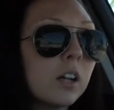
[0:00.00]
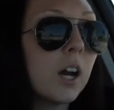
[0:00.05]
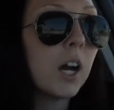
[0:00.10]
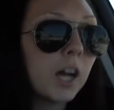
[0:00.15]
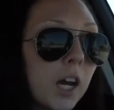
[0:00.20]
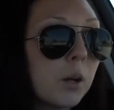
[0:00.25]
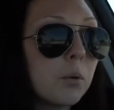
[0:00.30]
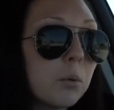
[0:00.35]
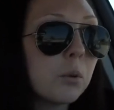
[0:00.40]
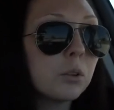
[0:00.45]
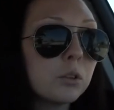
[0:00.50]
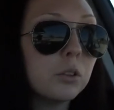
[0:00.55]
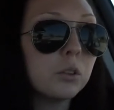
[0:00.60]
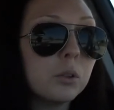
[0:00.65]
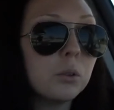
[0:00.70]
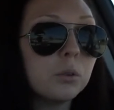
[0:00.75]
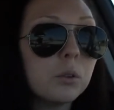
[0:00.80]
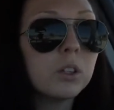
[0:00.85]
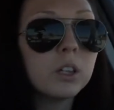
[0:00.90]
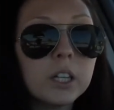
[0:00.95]
I will
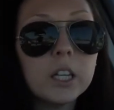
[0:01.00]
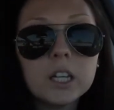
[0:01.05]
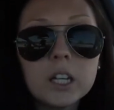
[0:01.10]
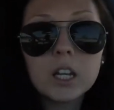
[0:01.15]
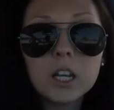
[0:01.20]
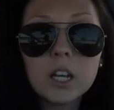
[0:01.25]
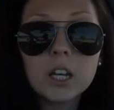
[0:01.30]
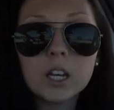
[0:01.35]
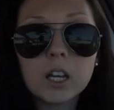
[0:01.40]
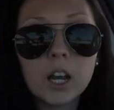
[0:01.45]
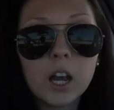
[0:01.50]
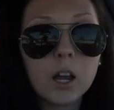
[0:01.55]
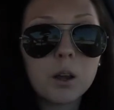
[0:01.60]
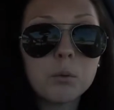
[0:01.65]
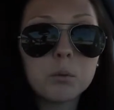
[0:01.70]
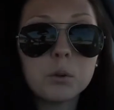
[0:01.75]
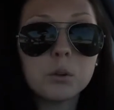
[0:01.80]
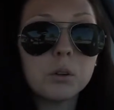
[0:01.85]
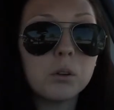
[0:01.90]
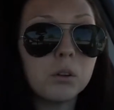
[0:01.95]
do cleaning, I
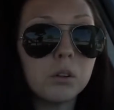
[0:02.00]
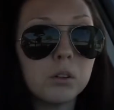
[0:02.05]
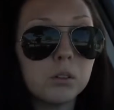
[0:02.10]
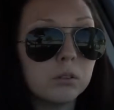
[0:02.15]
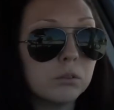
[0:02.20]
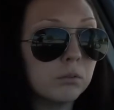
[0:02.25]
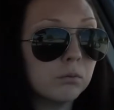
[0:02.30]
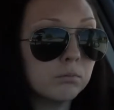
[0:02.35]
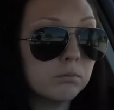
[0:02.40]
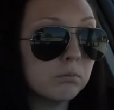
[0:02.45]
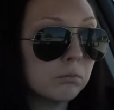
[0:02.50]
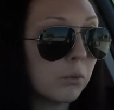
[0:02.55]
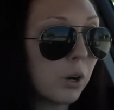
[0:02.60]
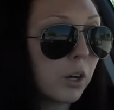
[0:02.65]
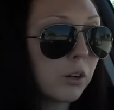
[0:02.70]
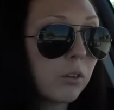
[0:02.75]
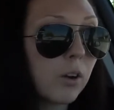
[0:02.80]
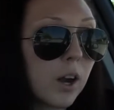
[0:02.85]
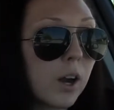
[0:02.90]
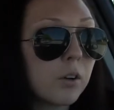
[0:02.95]
will
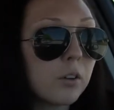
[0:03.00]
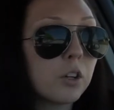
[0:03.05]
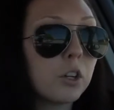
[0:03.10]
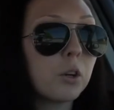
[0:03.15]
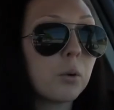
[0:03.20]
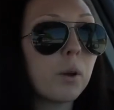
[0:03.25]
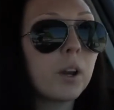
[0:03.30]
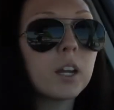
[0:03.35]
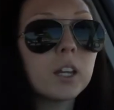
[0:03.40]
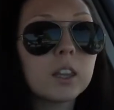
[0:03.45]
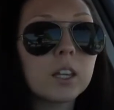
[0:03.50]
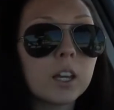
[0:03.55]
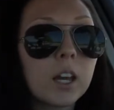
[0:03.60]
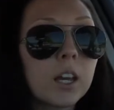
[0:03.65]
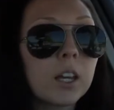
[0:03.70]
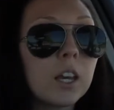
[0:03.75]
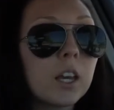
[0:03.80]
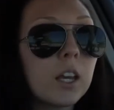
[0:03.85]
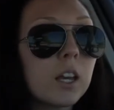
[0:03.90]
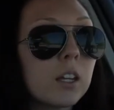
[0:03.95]
run around and do anything
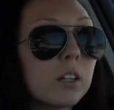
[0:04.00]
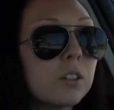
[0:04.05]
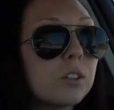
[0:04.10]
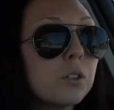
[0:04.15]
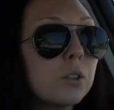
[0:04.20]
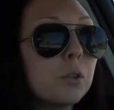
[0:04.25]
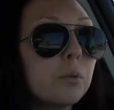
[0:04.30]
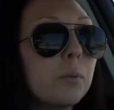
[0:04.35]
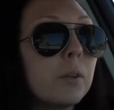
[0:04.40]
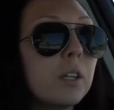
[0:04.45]
I can to